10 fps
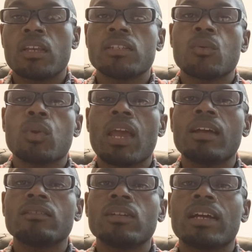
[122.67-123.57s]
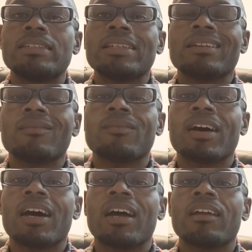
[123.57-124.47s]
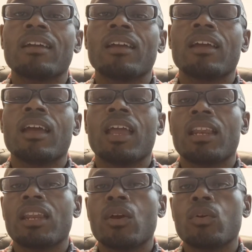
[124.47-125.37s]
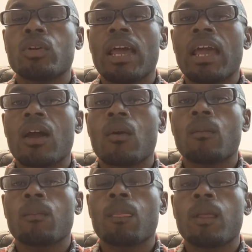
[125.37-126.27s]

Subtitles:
See, we have to identify and narrow down